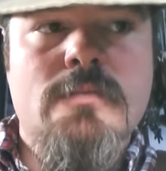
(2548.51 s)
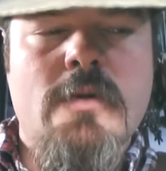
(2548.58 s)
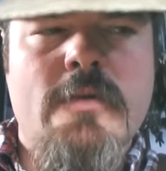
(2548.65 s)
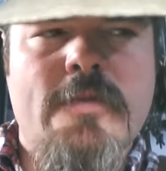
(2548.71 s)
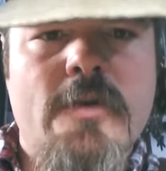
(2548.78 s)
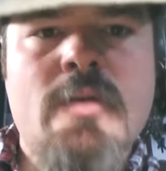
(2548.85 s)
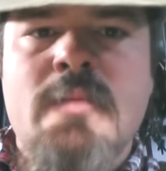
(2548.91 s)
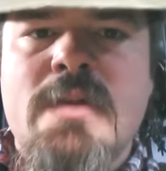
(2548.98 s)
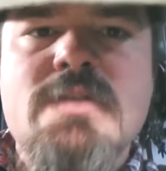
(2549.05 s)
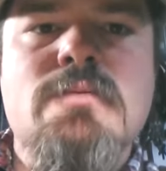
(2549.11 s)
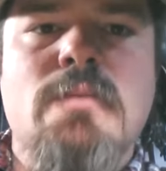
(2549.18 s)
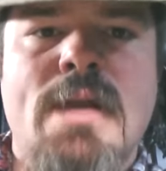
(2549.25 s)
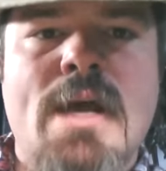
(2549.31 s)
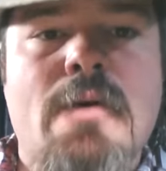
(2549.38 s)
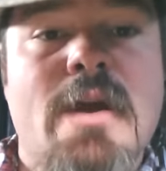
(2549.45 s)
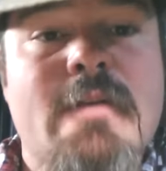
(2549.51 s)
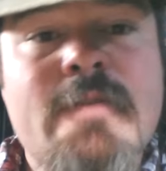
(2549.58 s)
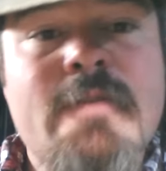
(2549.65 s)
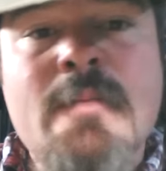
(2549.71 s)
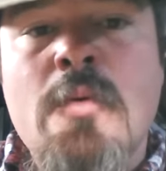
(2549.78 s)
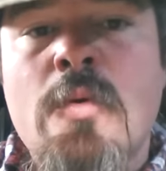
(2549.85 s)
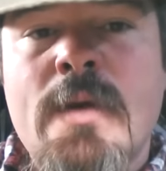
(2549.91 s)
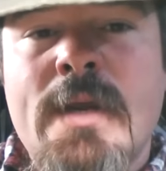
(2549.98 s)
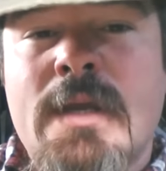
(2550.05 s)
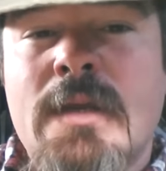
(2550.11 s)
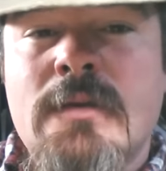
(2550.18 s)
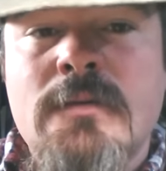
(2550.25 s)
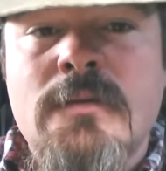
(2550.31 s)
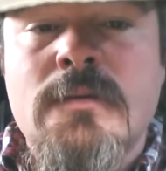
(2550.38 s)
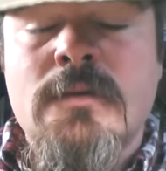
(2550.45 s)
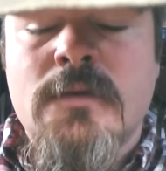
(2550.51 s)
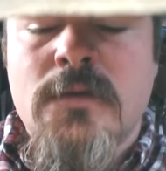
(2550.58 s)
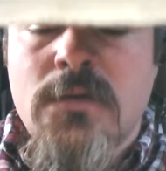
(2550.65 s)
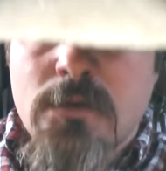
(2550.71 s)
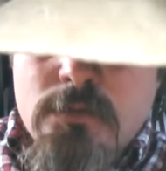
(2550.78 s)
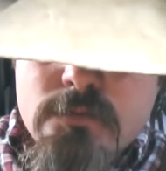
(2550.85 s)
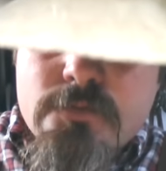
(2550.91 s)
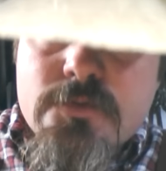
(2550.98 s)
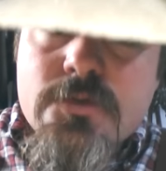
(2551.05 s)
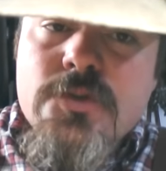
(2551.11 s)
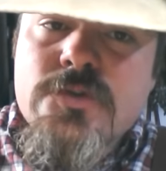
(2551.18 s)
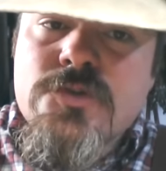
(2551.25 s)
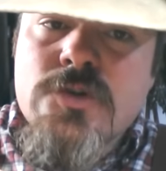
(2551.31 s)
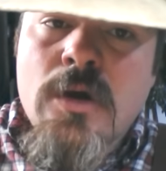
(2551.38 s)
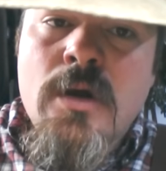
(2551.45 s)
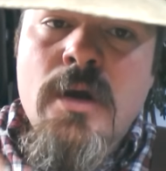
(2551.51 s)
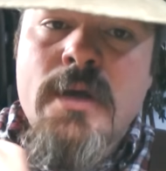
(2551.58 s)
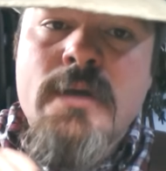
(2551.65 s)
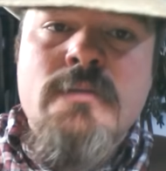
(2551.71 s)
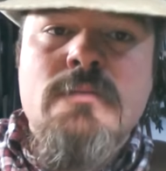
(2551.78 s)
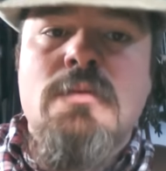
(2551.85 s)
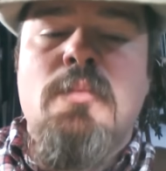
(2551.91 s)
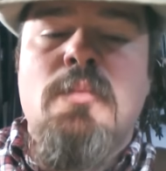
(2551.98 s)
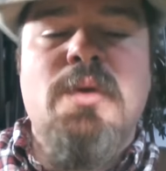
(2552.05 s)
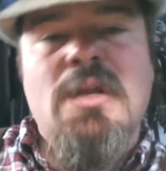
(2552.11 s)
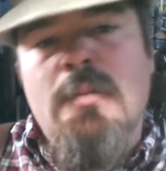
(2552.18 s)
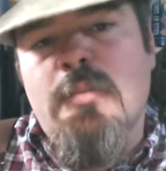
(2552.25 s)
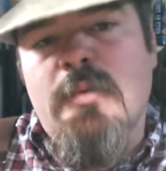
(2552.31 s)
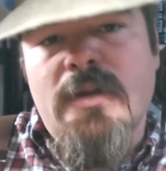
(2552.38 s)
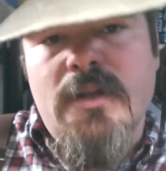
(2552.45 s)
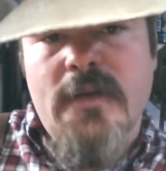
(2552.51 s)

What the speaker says: or 30 minutes to an hour every morning to drawing and picking up where he